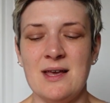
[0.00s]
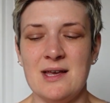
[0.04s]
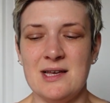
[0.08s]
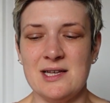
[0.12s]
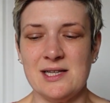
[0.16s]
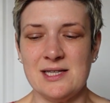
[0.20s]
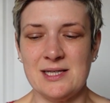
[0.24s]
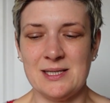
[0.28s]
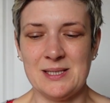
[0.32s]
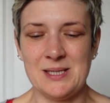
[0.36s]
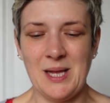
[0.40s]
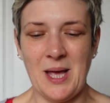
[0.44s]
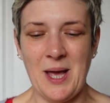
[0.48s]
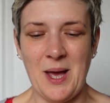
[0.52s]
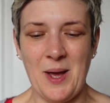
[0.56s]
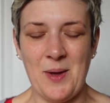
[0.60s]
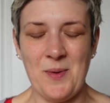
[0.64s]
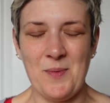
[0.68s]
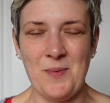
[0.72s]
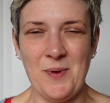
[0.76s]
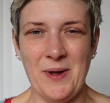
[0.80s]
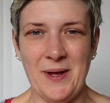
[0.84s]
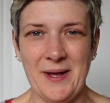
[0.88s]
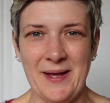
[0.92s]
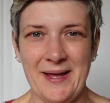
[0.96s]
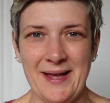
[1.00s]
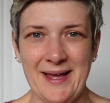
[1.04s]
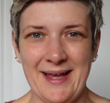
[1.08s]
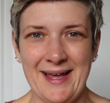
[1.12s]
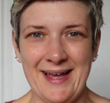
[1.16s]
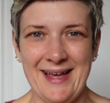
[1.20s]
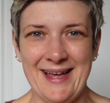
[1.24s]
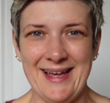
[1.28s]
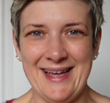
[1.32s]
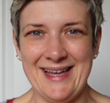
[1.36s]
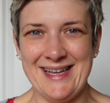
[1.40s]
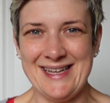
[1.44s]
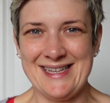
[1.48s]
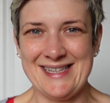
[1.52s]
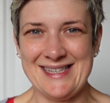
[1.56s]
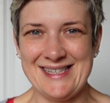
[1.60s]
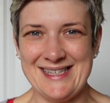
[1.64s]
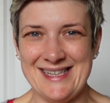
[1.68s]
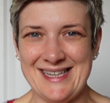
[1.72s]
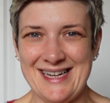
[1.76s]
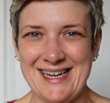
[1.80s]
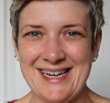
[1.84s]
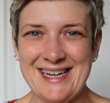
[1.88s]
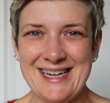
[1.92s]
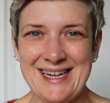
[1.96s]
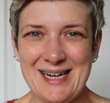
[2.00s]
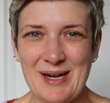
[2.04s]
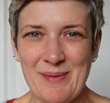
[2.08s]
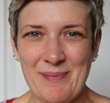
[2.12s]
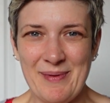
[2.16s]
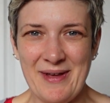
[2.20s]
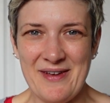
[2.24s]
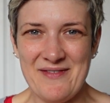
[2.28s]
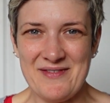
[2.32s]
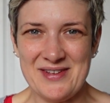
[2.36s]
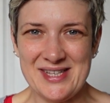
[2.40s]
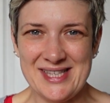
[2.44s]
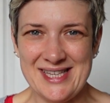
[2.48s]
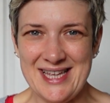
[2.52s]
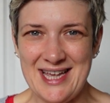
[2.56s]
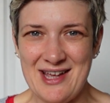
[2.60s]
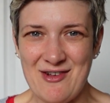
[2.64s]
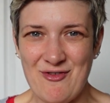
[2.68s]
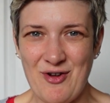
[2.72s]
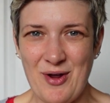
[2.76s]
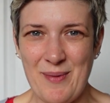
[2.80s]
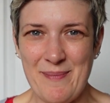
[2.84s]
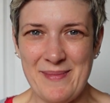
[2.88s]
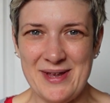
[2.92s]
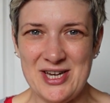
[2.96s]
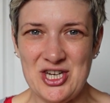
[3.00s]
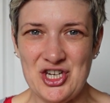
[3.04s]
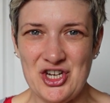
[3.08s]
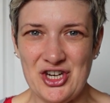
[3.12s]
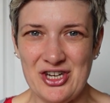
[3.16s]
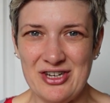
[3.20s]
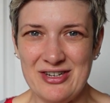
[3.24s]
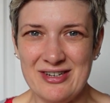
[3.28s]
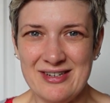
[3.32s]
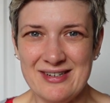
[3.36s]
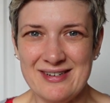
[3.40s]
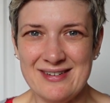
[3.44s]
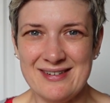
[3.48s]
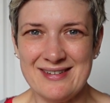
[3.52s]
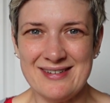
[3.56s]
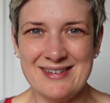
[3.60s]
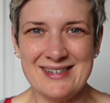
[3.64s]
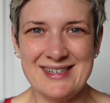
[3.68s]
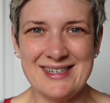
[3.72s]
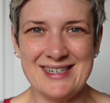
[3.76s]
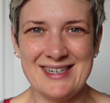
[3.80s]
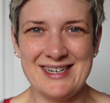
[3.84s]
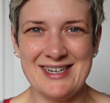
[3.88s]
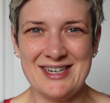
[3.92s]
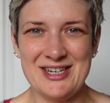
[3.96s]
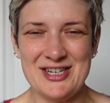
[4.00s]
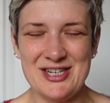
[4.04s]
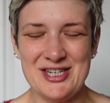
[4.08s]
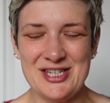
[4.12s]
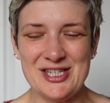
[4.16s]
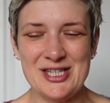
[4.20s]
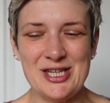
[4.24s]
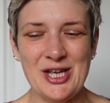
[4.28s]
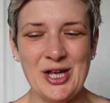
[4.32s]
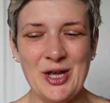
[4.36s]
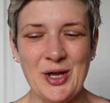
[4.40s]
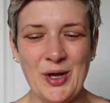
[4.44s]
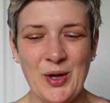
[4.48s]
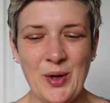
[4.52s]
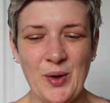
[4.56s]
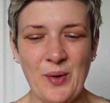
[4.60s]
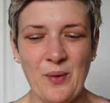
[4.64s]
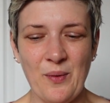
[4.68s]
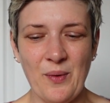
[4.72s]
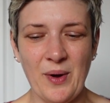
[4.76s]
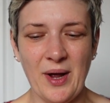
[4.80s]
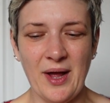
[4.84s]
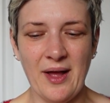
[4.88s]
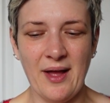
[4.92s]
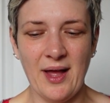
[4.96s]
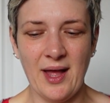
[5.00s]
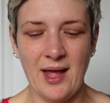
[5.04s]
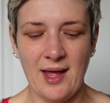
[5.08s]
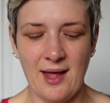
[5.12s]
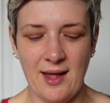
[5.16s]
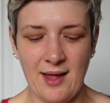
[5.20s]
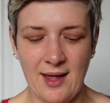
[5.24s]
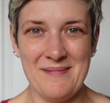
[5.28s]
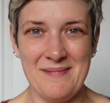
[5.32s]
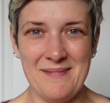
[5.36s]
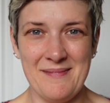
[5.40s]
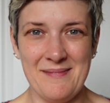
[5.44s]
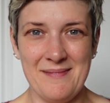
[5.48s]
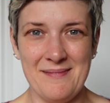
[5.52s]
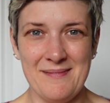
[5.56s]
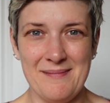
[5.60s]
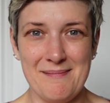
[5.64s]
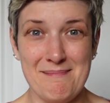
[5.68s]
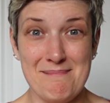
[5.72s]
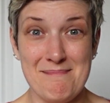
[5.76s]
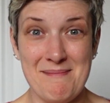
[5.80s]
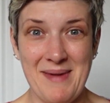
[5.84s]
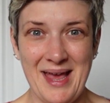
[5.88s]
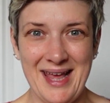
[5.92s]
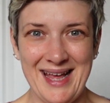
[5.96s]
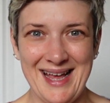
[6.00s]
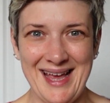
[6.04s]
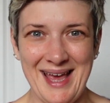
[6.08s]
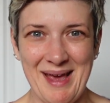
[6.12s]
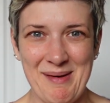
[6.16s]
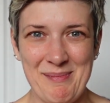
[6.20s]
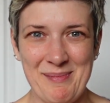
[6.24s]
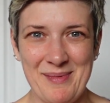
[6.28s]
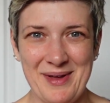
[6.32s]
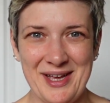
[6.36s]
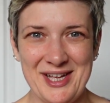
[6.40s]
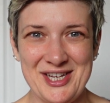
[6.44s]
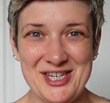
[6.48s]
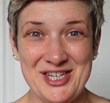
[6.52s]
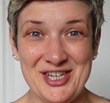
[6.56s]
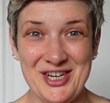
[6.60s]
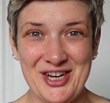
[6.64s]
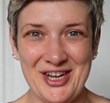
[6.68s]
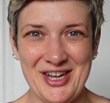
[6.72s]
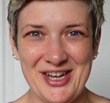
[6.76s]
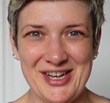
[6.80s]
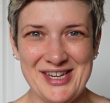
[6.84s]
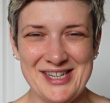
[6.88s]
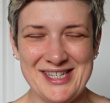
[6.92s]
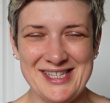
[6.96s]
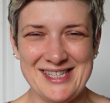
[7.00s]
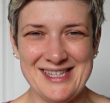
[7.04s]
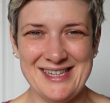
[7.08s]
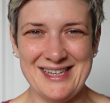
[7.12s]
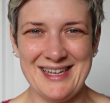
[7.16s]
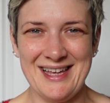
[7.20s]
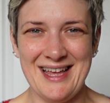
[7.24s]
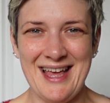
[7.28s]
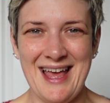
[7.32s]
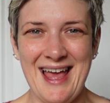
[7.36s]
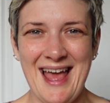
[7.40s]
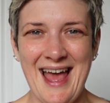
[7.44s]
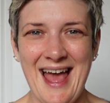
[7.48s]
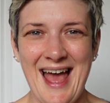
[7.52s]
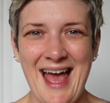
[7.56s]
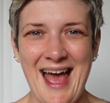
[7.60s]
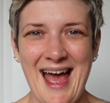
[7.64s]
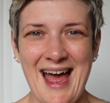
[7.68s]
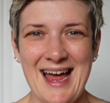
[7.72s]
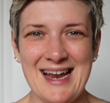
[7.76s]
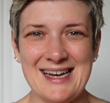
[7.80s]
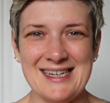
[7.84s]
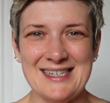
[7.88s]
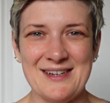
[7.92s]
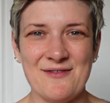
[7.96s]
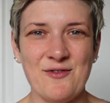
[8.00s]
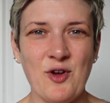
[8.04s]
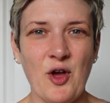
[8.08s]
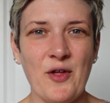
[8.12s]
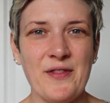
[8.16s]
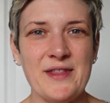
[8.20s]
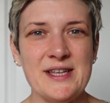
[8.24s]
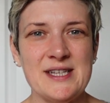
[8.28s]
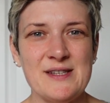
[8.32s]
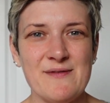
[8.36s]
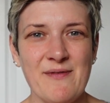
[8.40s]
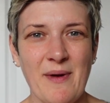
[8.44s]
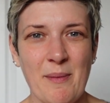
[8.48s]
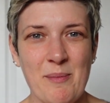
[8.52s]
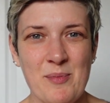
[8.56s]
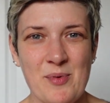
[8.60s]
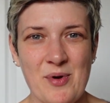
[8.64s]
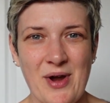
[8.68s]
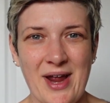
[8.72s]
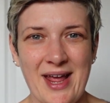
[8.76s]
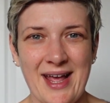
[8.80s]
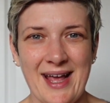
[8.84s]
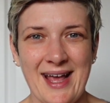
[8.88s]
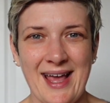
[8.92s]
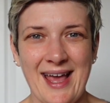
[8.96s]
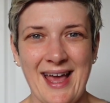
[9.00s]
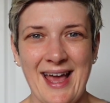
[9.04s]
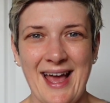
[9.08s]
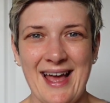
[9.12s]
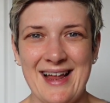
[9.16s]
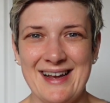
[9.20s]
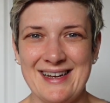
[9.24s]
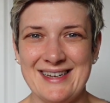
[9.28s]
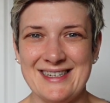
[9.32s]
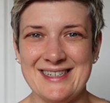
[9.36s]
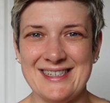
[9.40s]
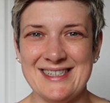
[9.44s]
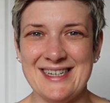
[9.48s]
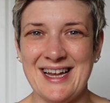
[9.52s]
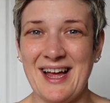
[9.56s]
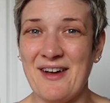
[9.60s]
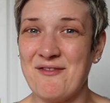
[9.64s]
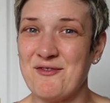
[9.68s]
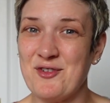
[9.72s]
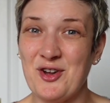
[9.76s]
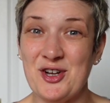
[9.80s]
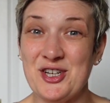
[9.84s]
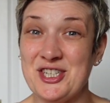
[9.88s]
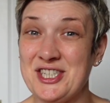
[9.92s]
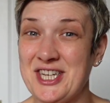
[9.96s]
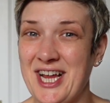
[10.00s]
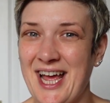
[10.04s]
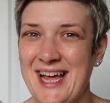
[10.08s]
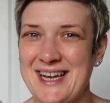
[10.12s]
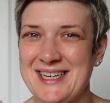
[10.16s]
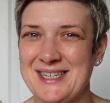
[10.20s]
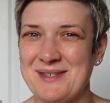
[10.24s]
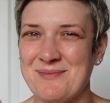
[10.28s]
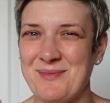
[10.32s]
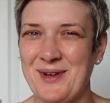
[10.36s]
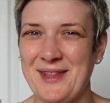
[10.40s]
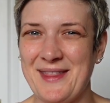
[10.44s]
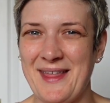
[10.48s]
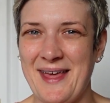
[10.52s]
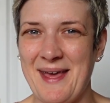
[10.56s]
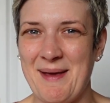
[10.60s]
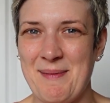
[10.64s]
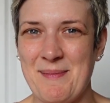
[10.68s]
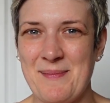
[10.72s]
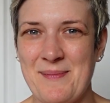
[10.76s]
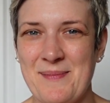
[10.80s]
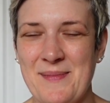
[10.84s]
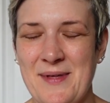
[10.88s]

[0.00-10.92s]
So it's a little bit of a secret mission to make him a shirt, and I've got this fabric and I've not shared it with him.